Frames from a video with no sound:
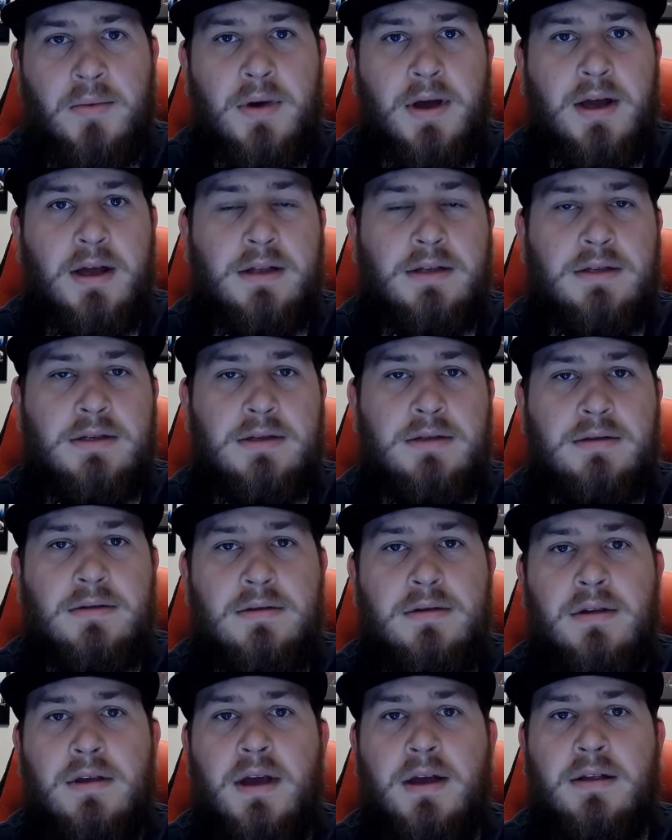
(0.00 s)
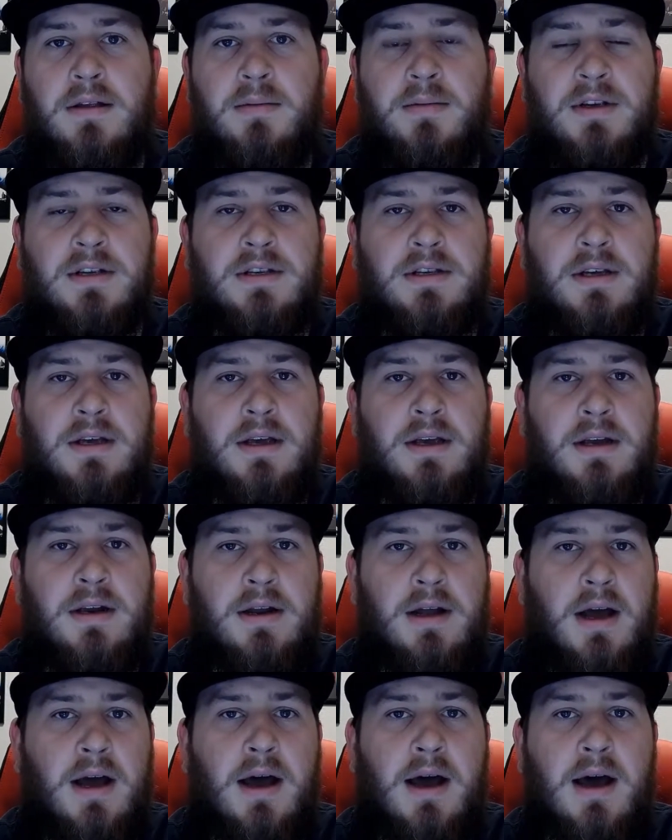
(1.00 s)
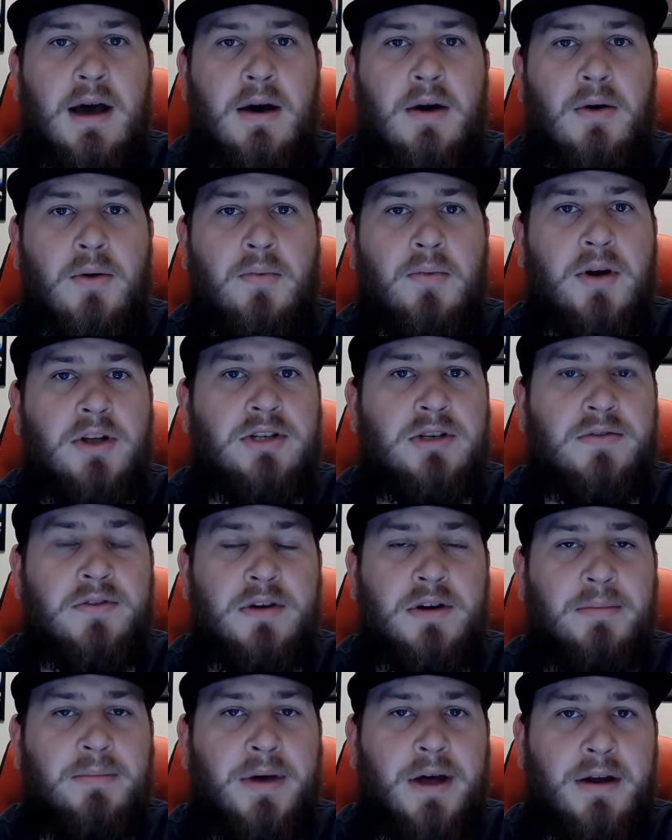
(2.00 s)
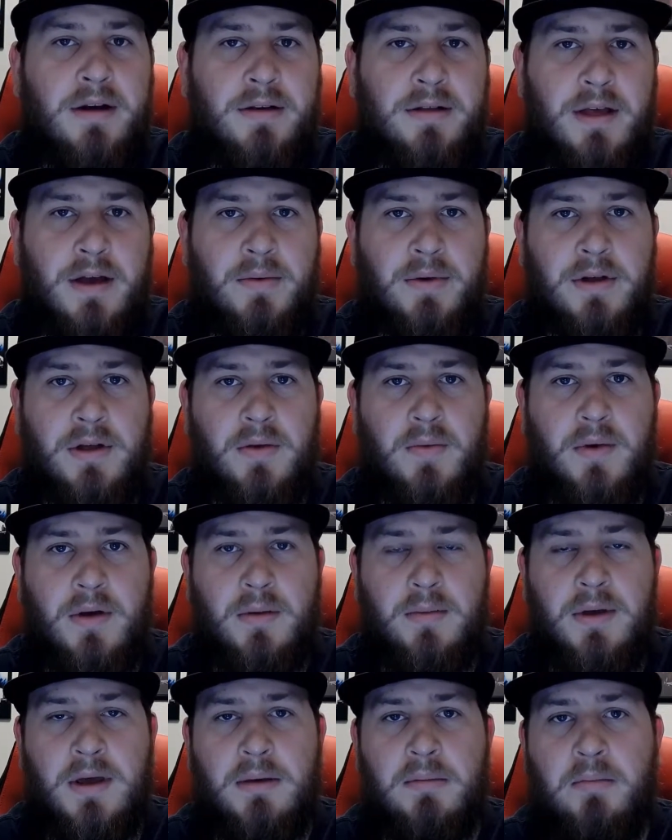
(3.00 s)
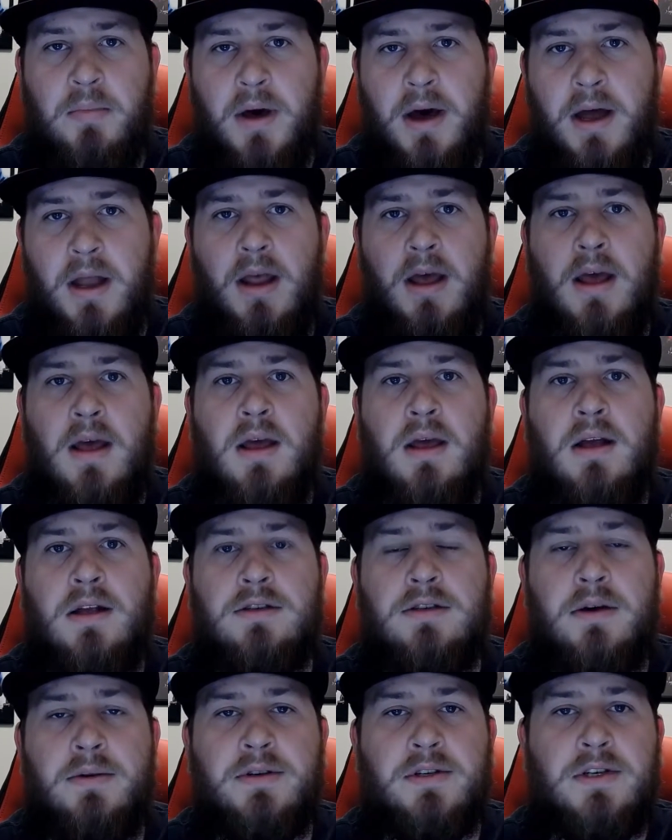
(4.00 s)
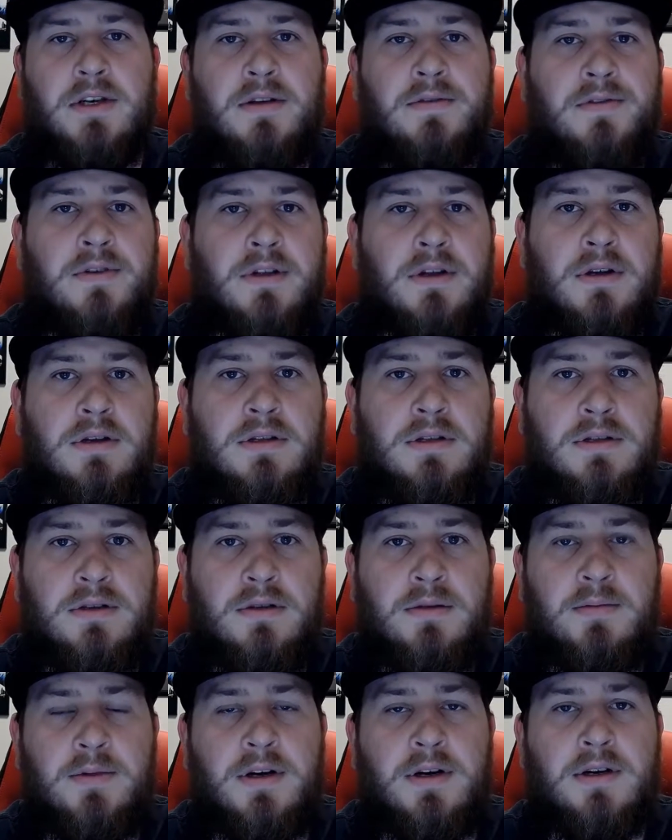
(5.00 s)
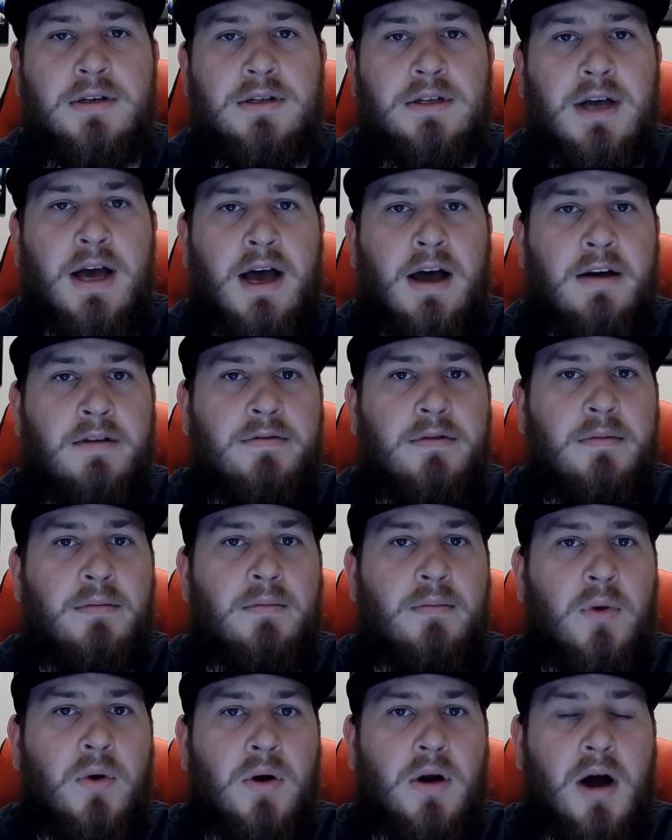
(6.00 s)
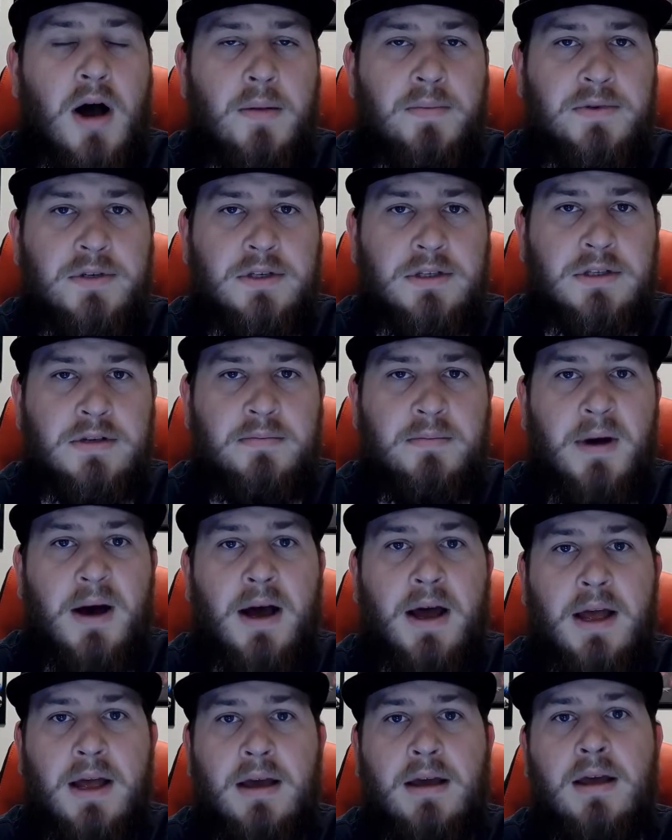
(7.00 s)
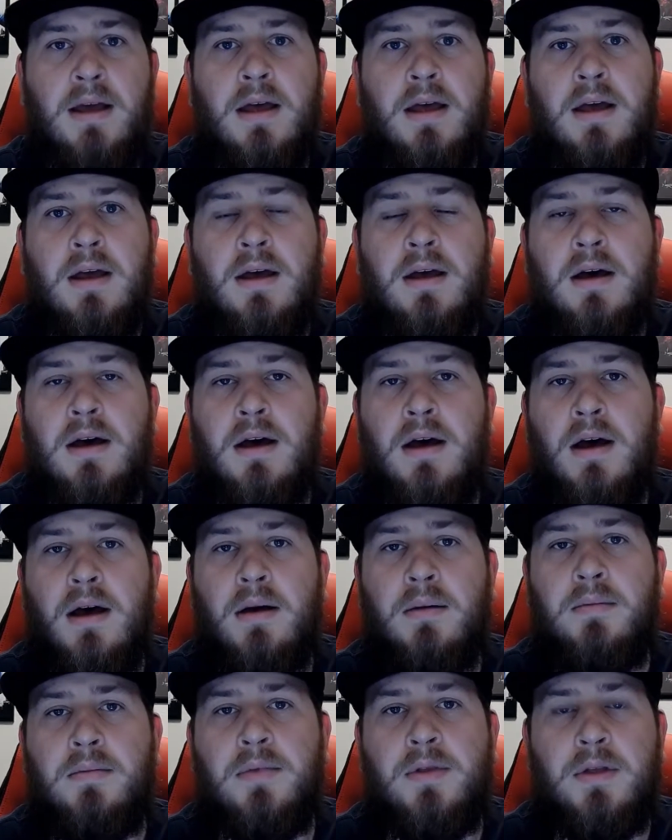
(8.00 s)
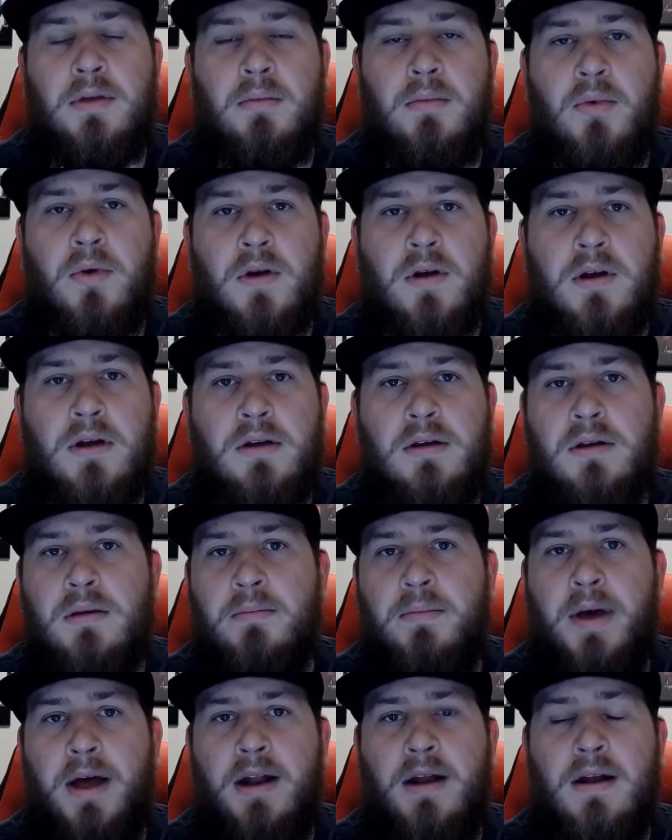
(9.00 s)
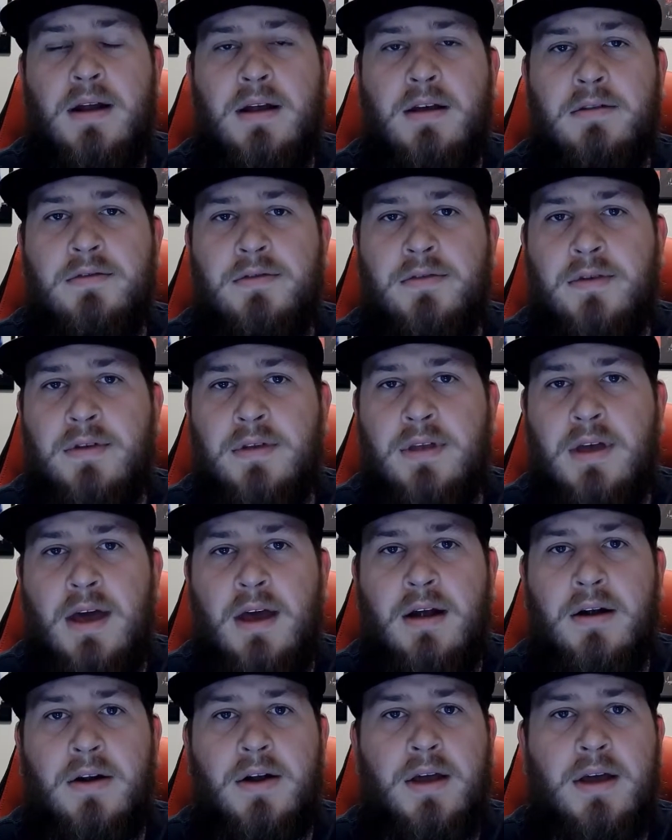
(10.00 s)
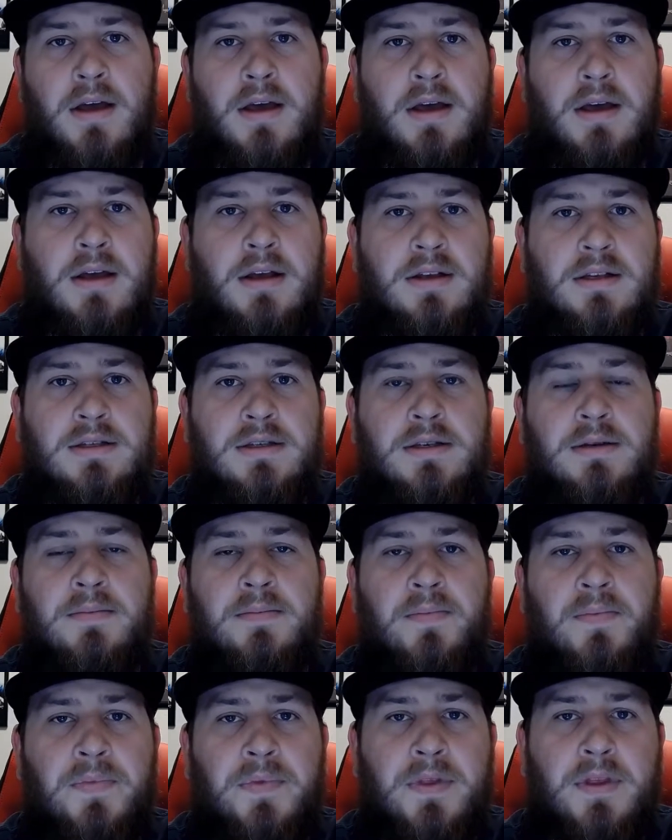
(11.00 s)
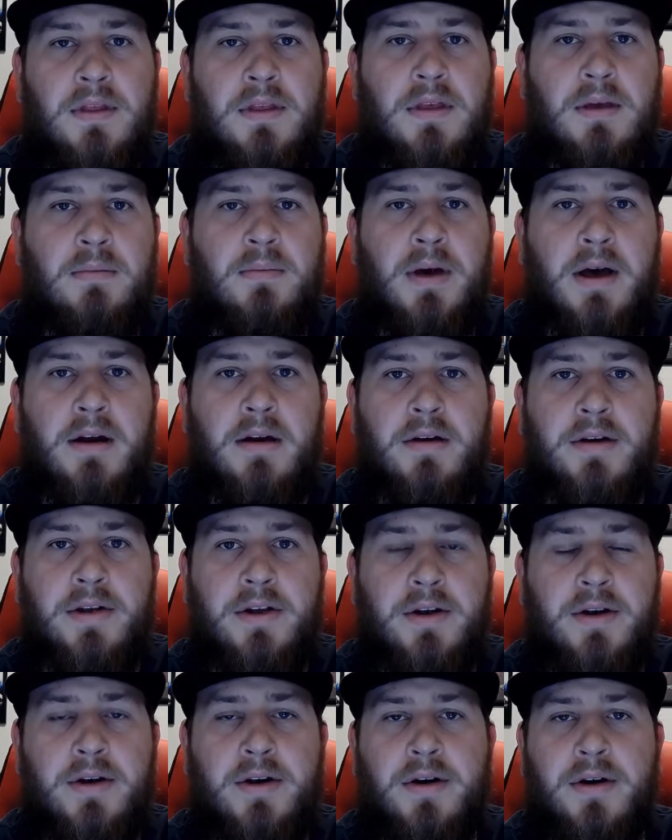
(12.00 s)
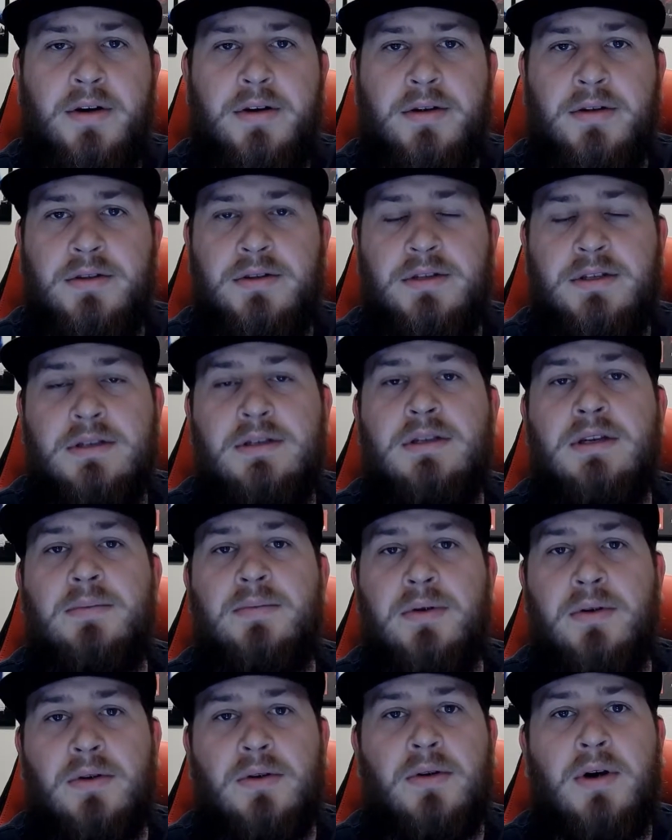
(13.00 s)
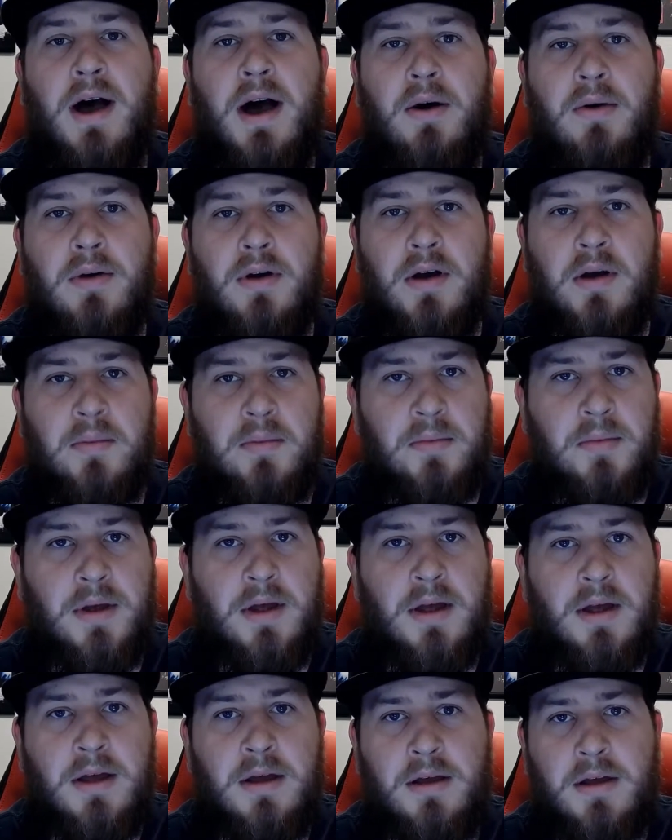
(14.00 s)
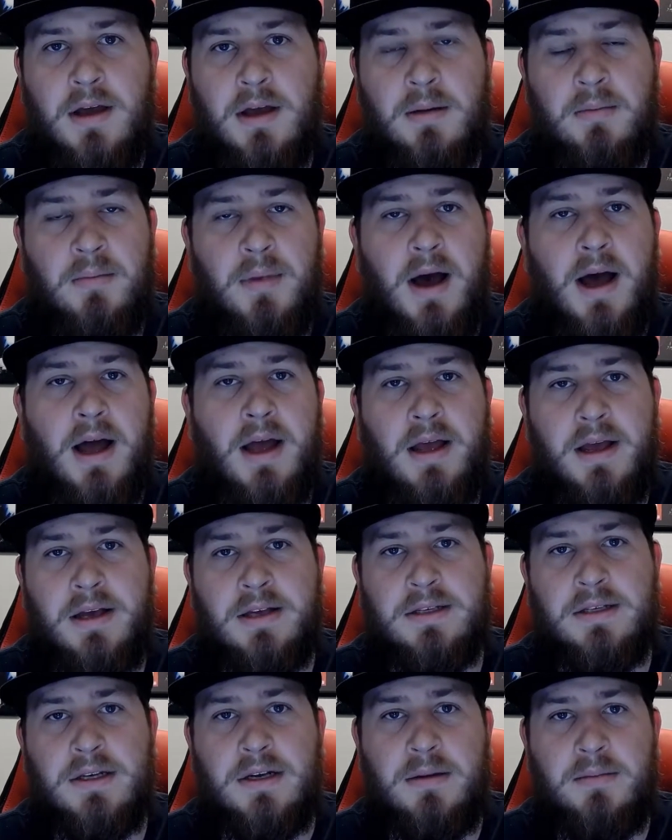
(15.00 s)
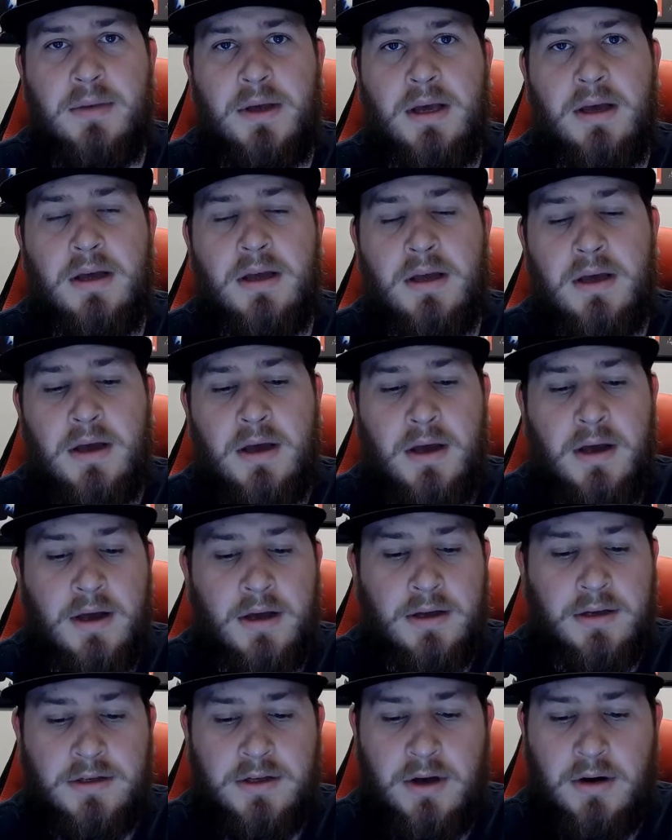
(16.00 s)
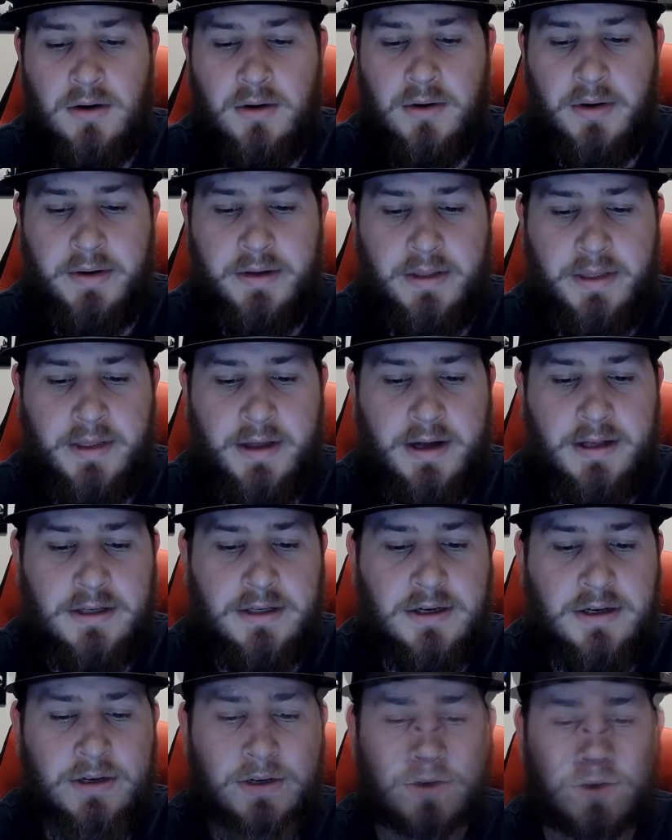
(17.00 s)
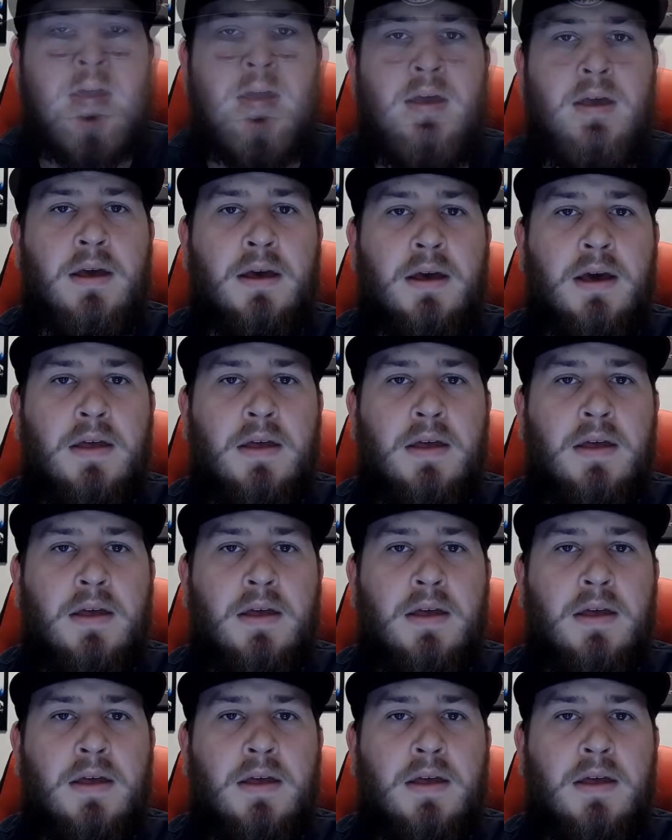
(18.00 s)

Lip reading: It's yet to be seen how much of a competitor they really will be, but it's always good for the consumer to have more options of buying. The more competitive the area is, the better your typical outcome in buying is going to be. So that's good news for us.